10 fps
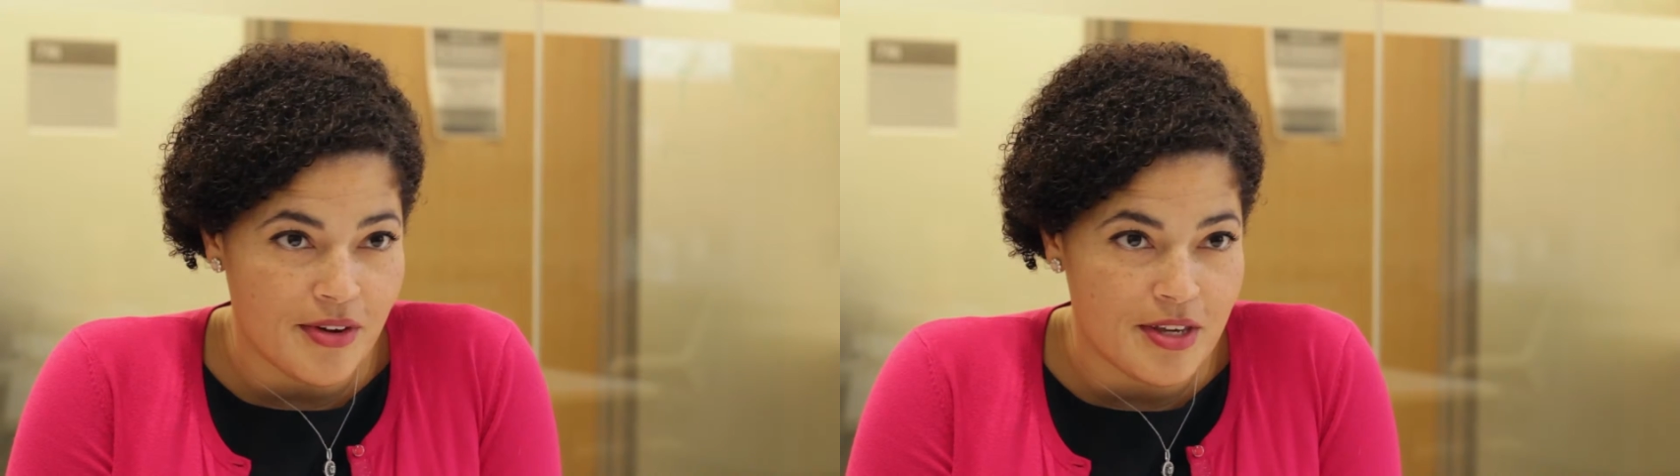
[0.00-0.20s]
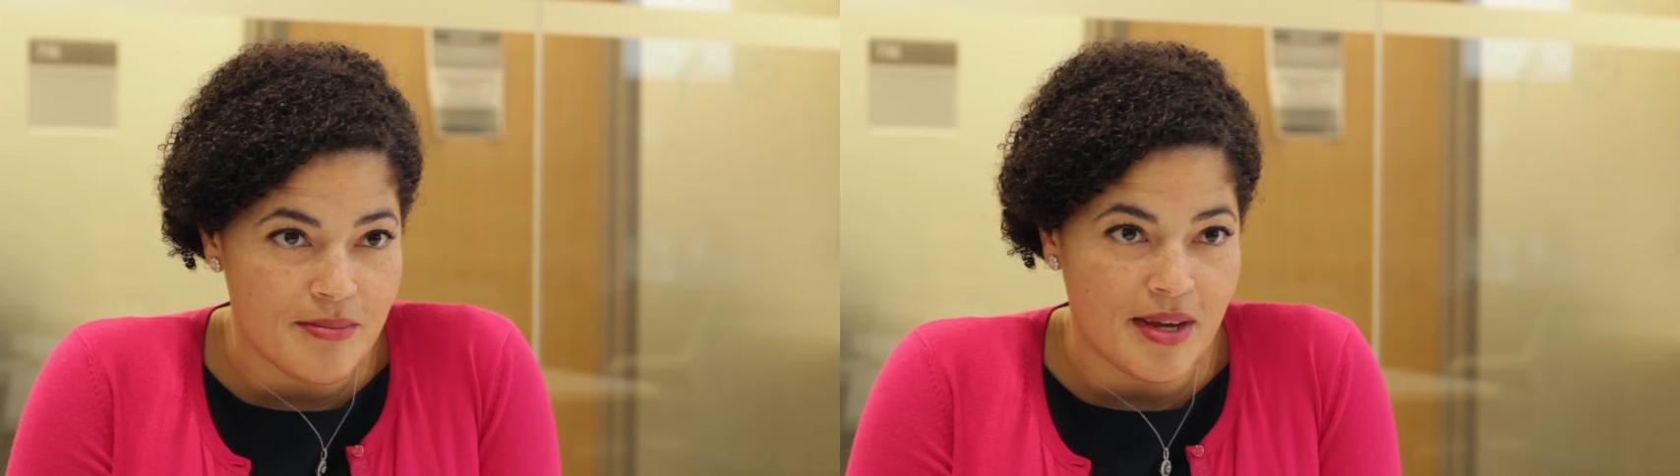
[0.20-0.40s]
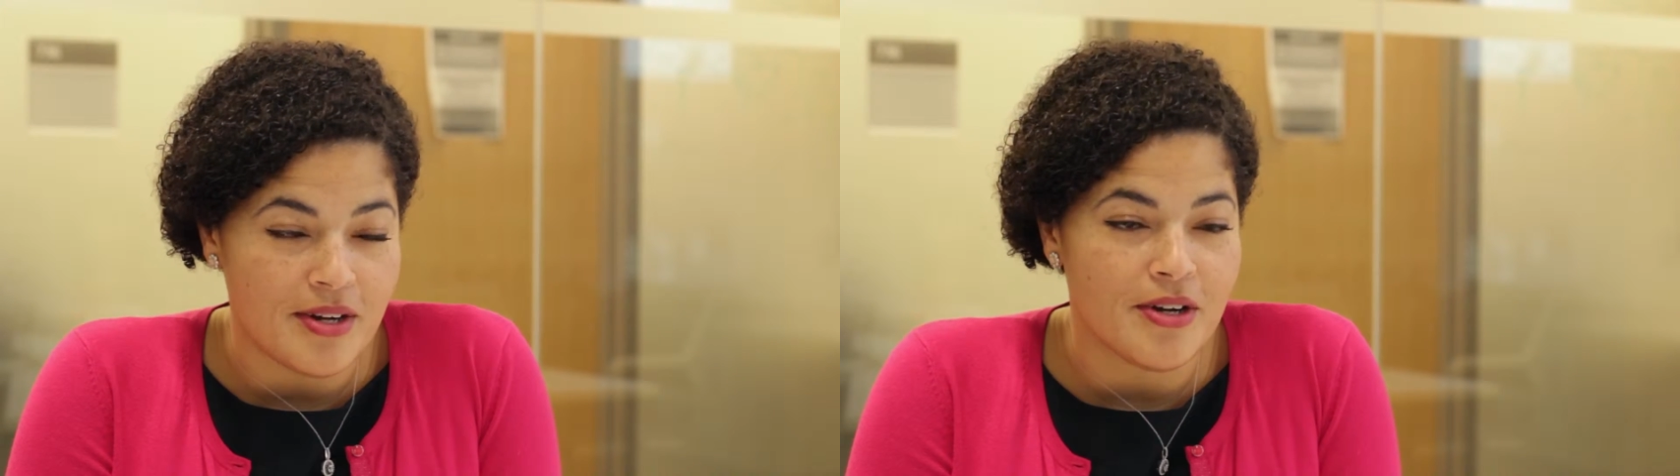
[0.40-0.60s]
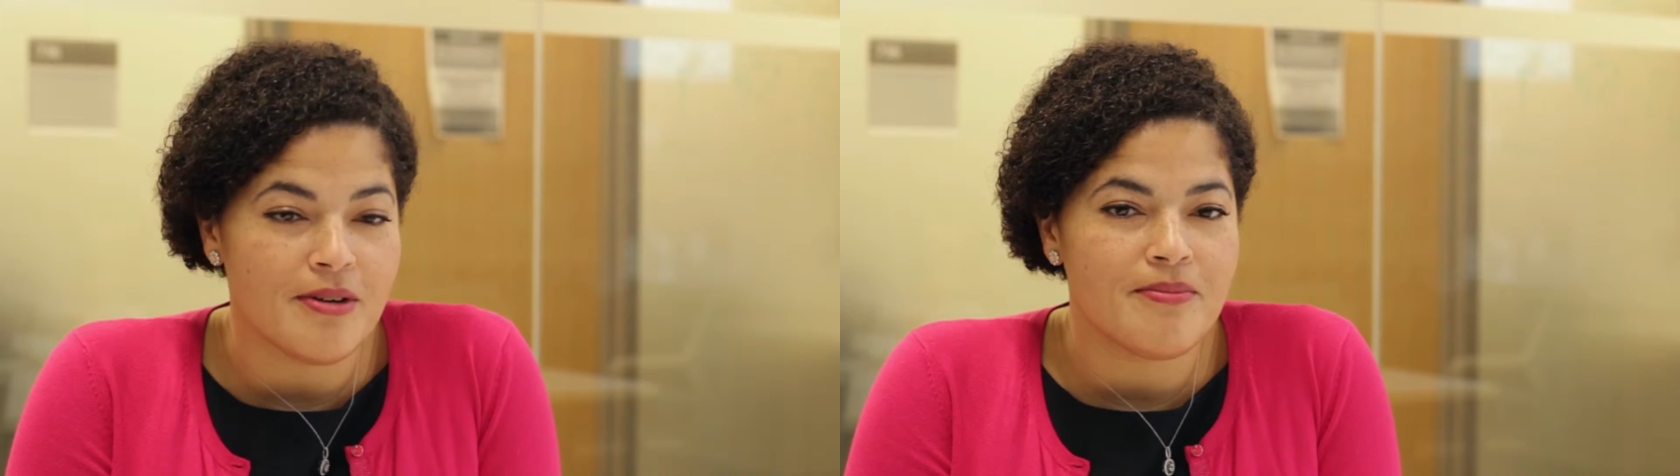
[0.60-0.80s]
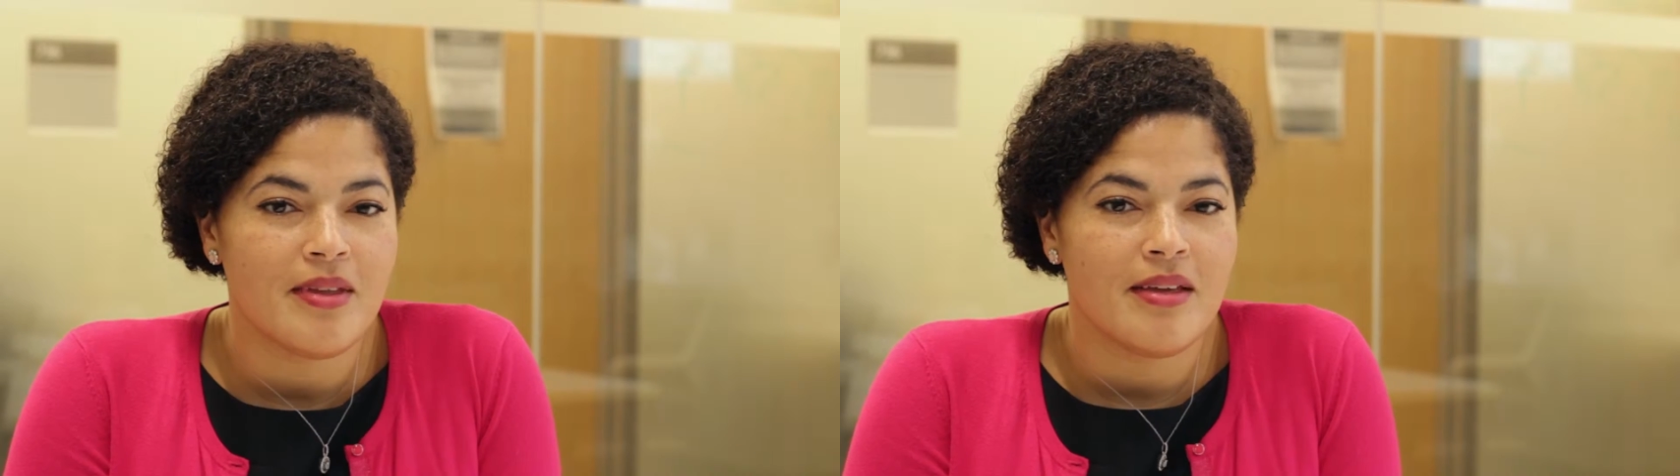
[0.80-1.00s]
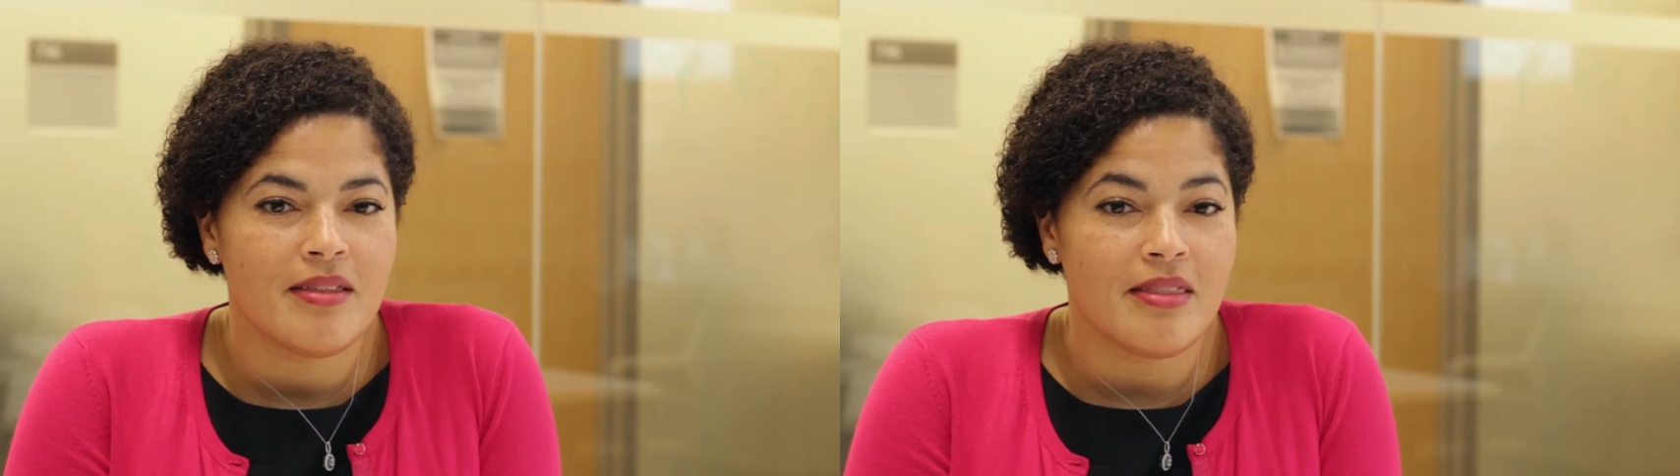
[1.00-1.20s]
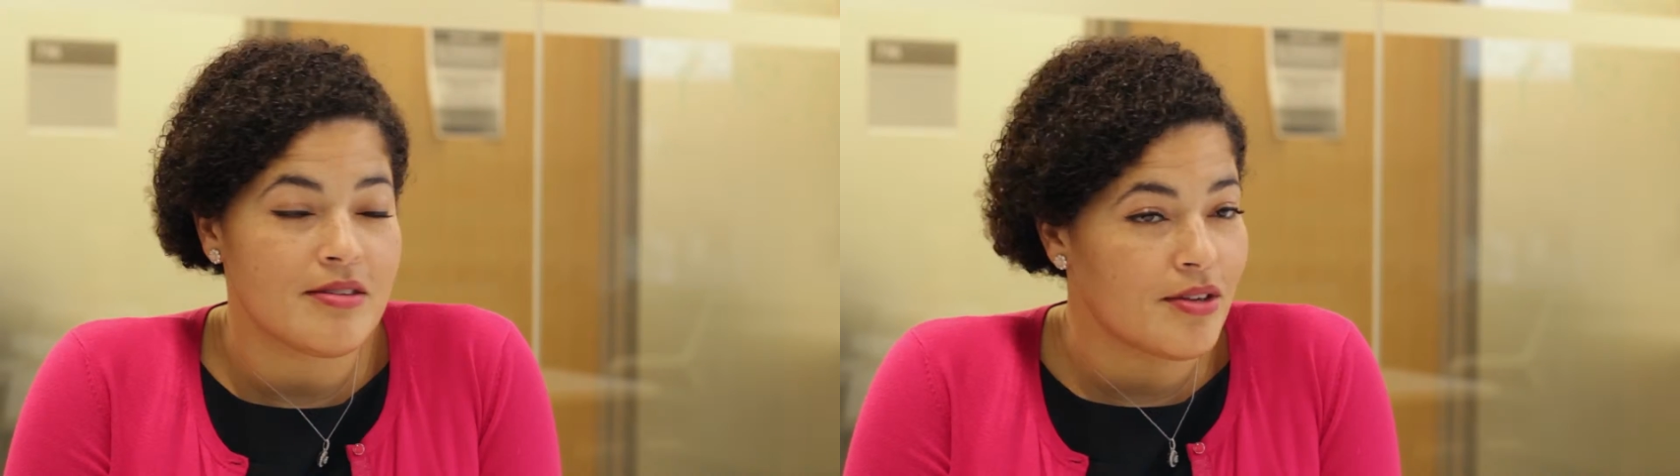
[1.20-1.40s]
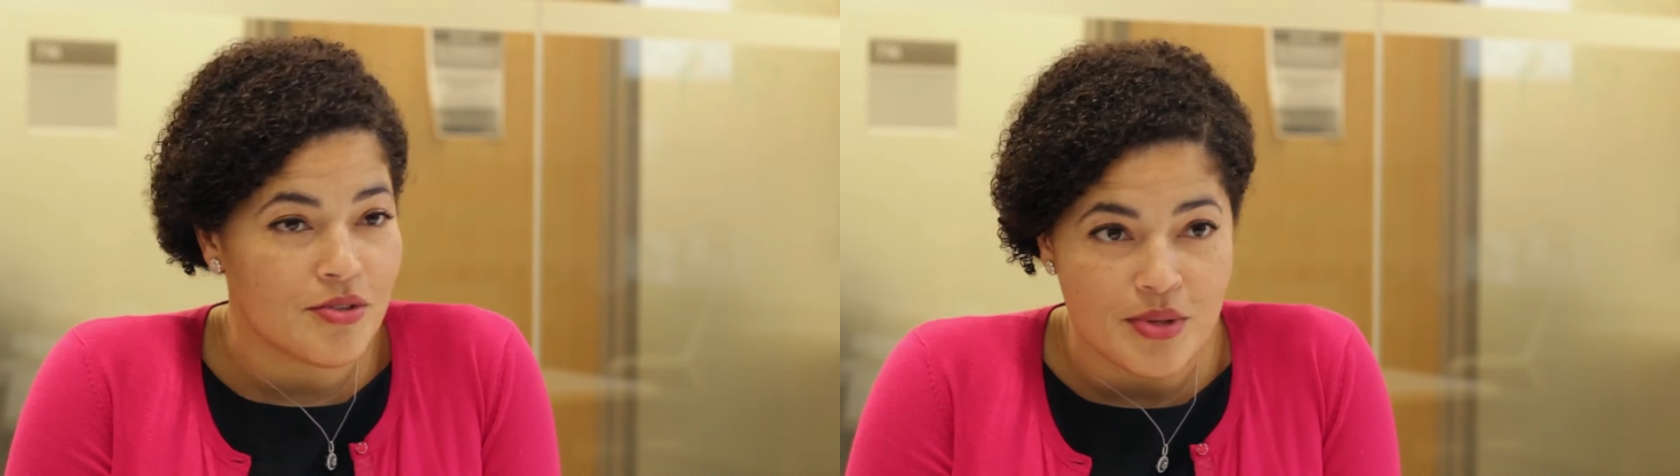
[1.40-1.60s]
incubator
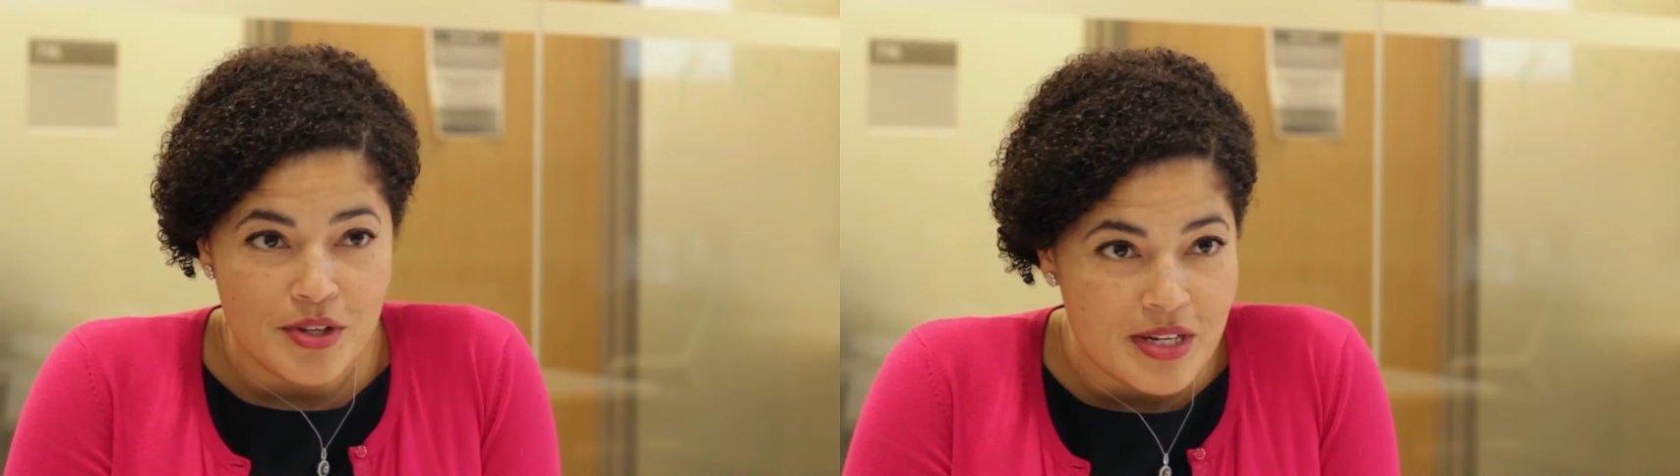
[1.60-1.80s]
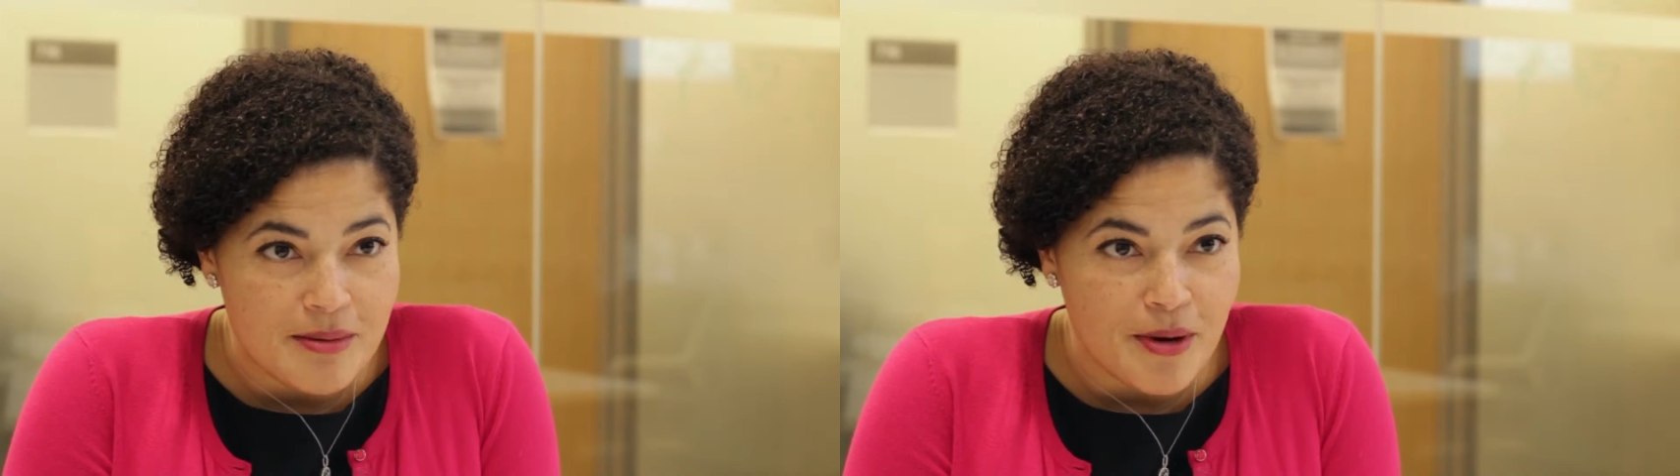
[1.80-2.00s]
that's also a unique